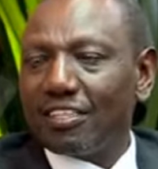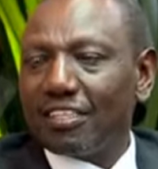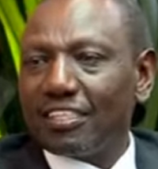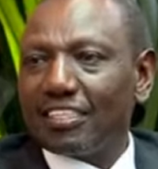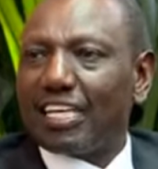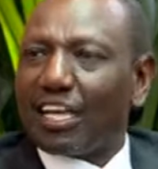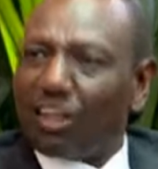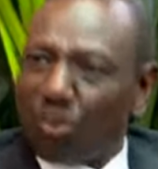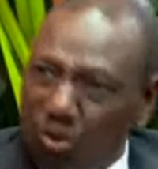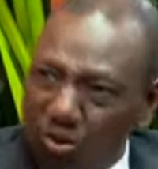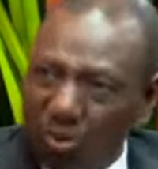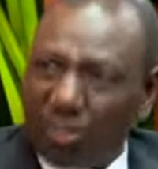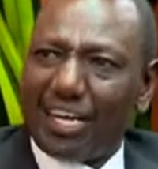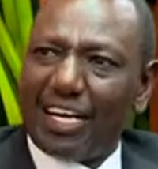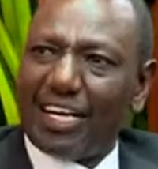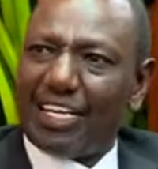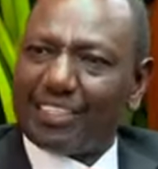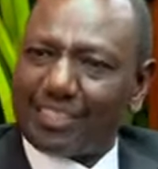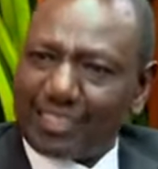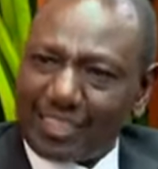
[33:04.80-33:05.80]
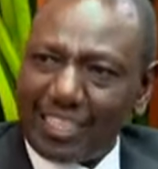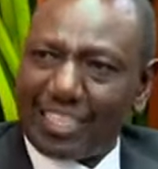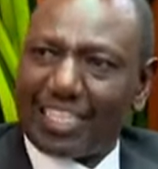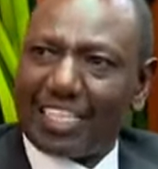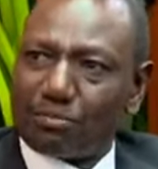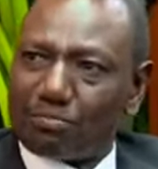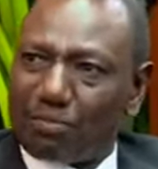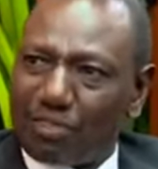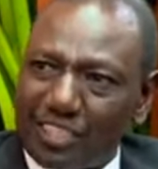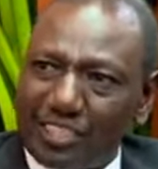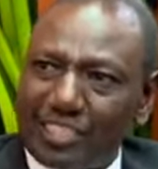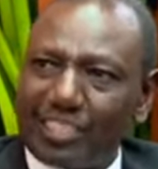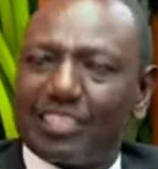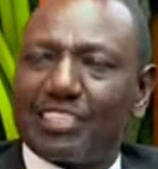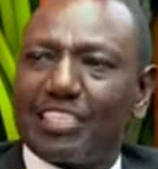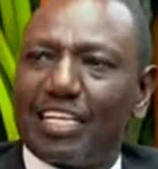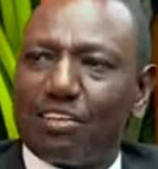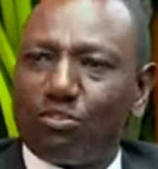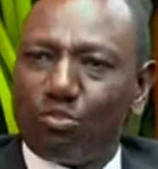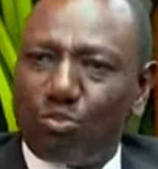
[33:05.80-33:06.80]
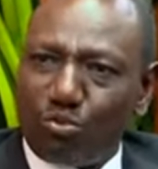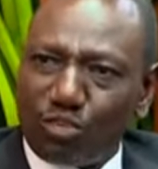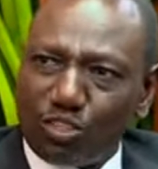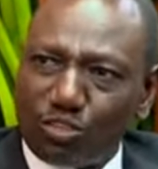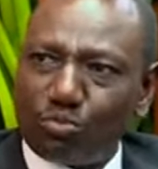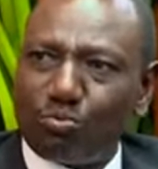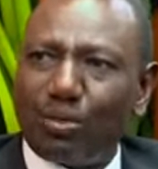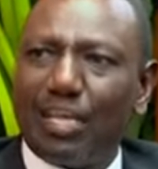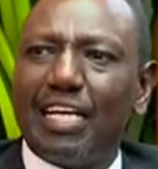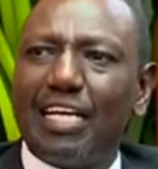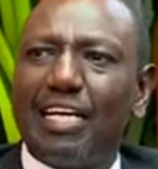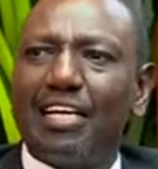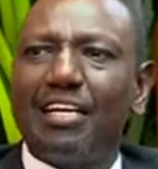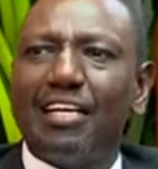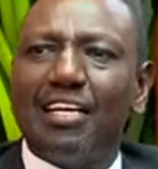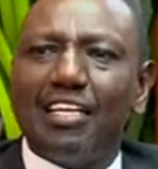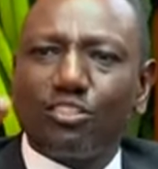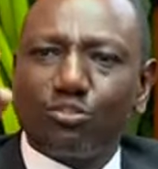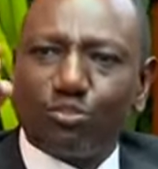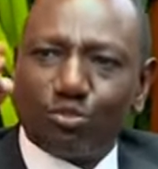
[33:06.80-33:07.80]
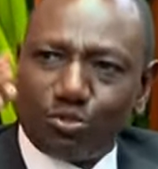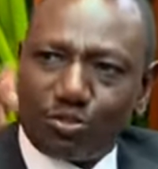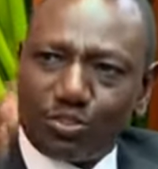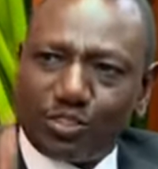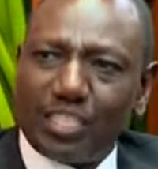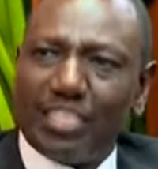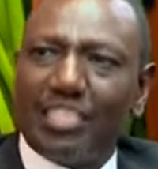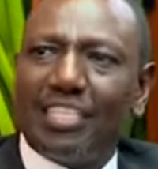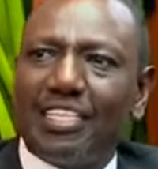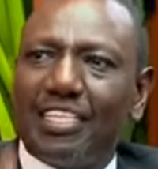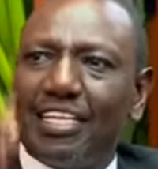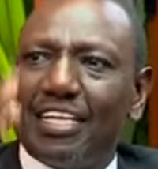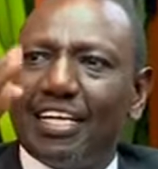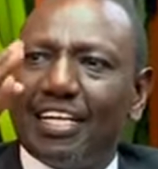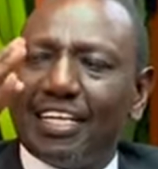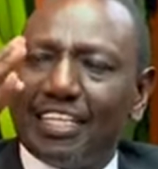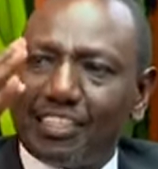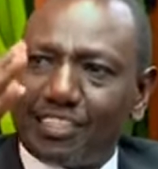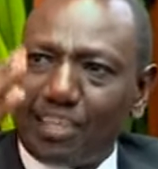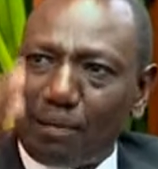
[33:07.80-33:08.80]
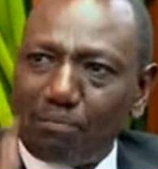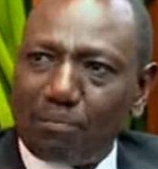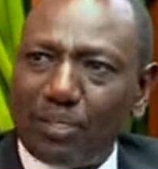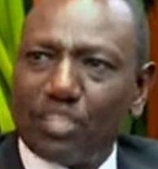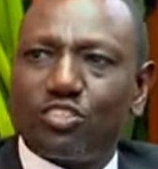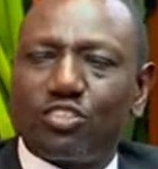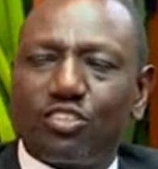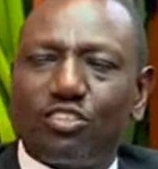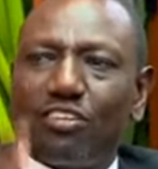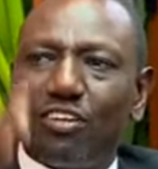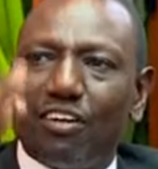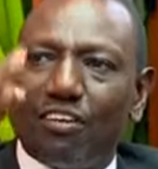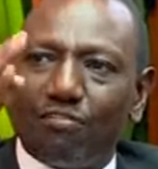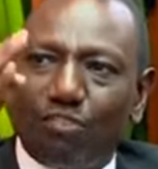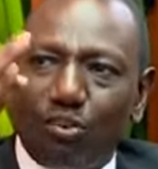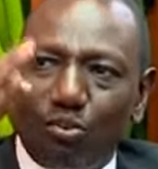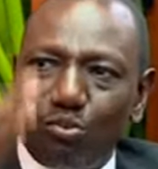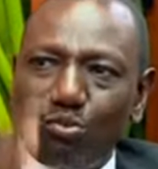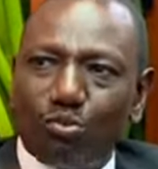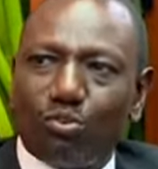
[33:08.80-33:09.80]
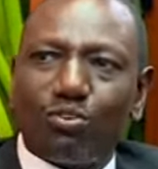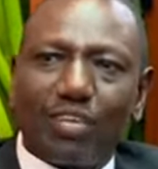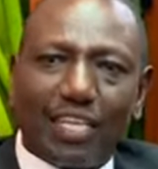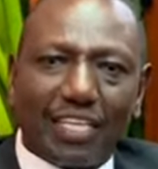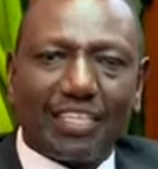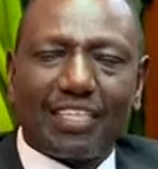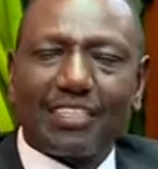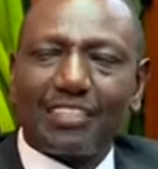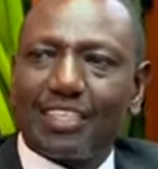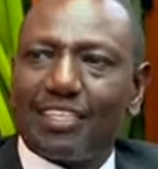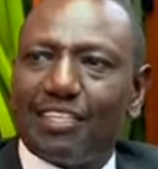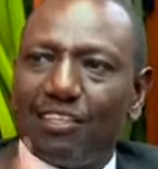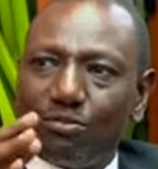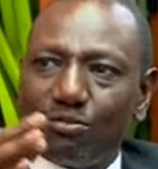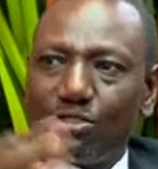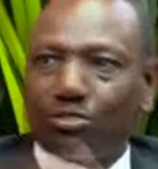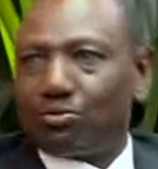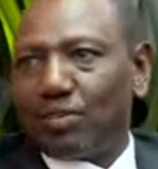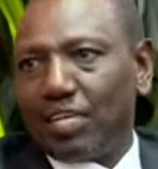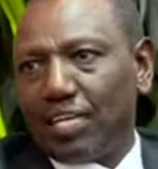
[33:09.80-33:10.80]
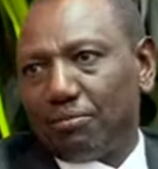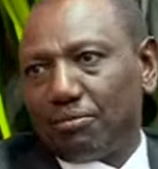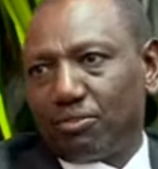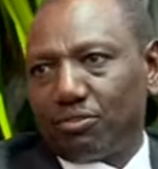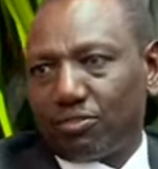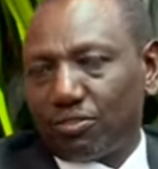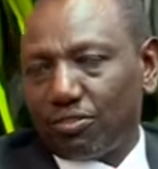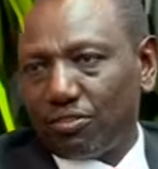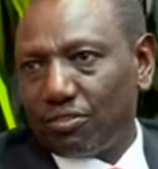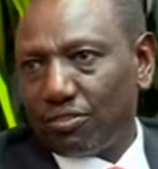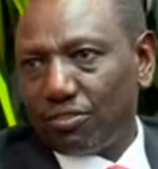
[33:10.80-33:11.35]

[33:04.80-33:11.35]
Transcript: The only serious politician who was willing to cede his ambition for Uhuru Kenyatta was William Ruto